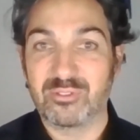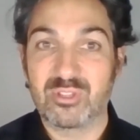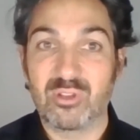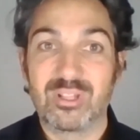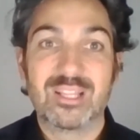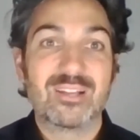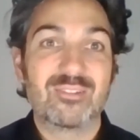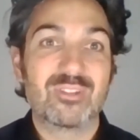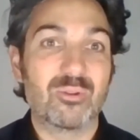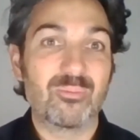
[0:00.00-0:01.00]
So,
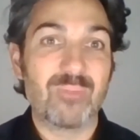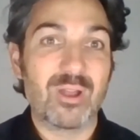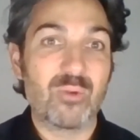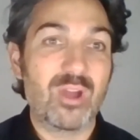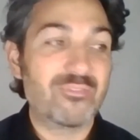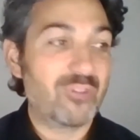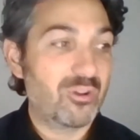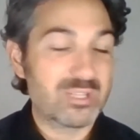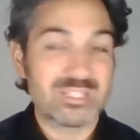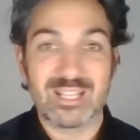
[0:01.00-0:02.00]
you know, my wife
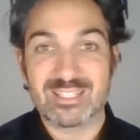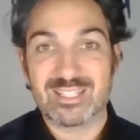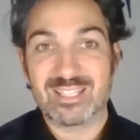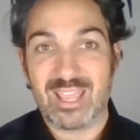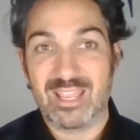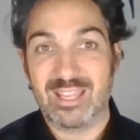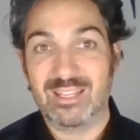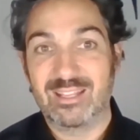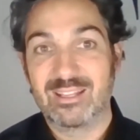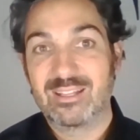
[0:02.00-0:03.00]
always likes to
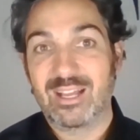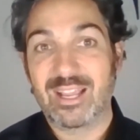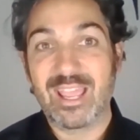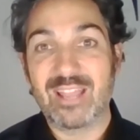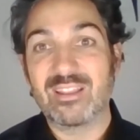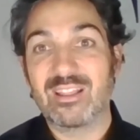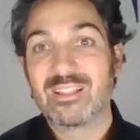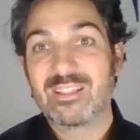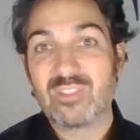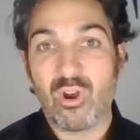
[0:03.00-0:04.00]
say, again,
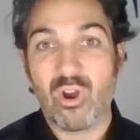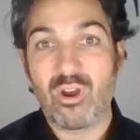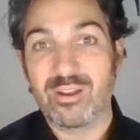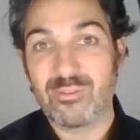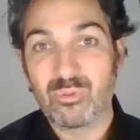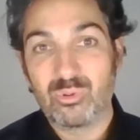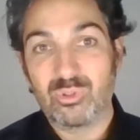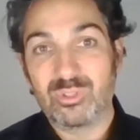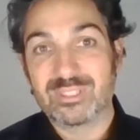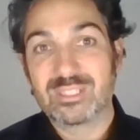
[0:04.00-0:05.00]
there aren't
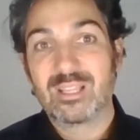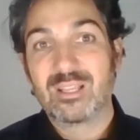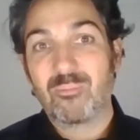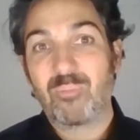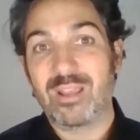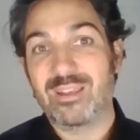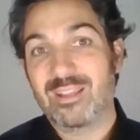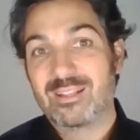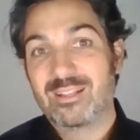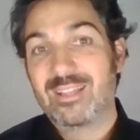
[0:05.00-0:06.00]
rules, but
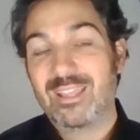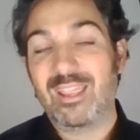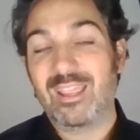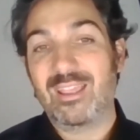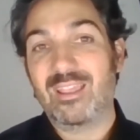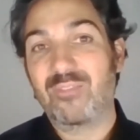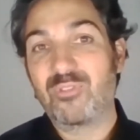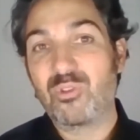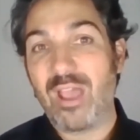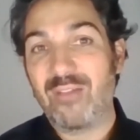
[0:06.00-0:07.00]
if
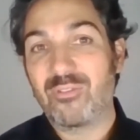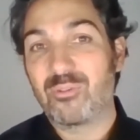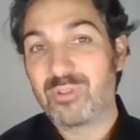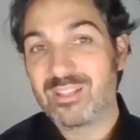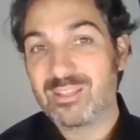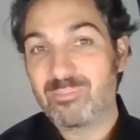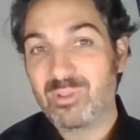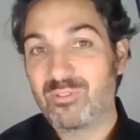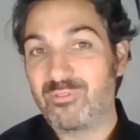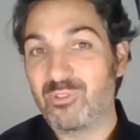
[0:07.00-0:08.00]
you have a really
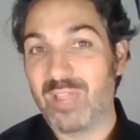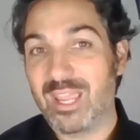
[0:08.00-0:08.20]
beautiful